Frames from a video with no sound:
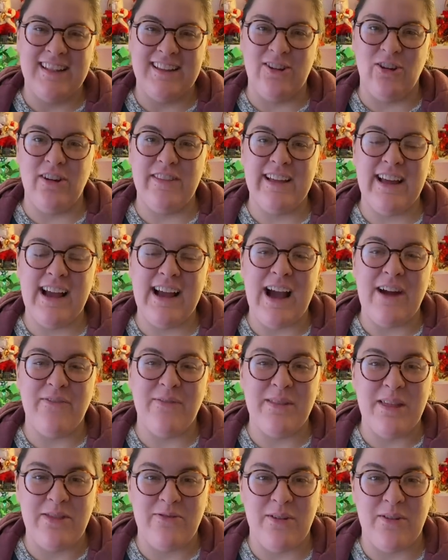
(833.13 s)
The only thing I got
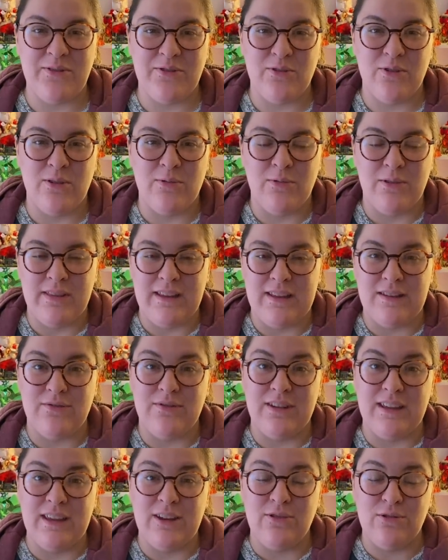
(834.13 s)
from the thrift store were these
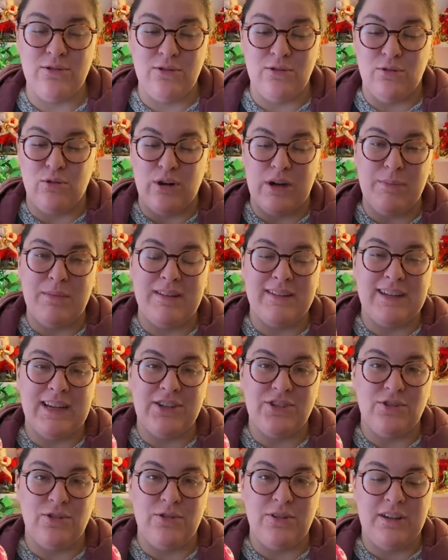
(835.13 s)
really cool ornaments I
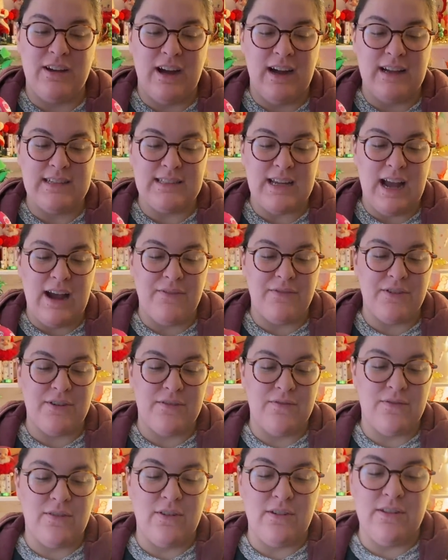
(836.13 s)
showed you guys.
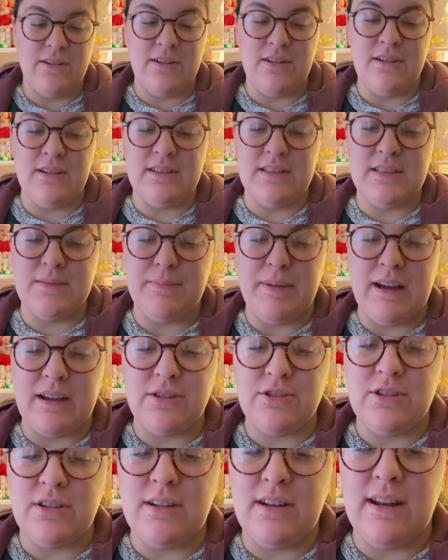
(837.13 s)
After further
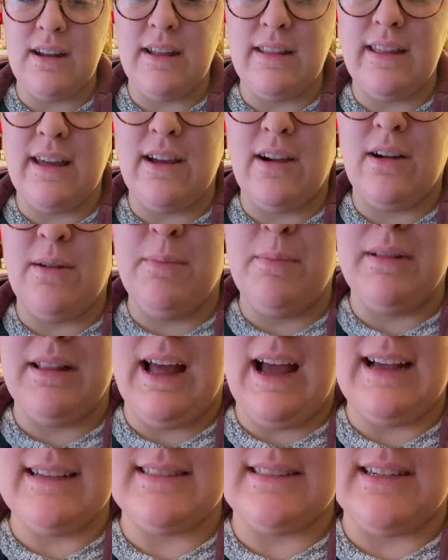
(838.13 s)
inspection, they are
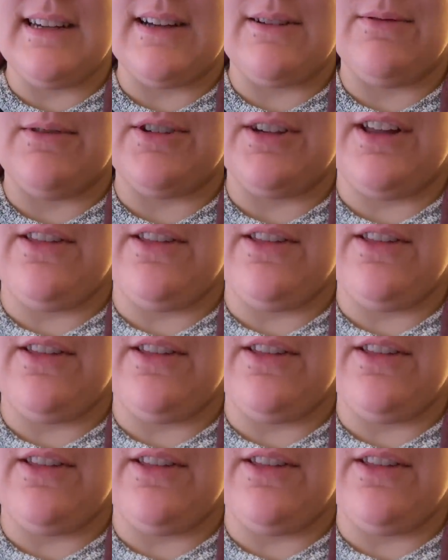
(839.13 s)
plastic, which I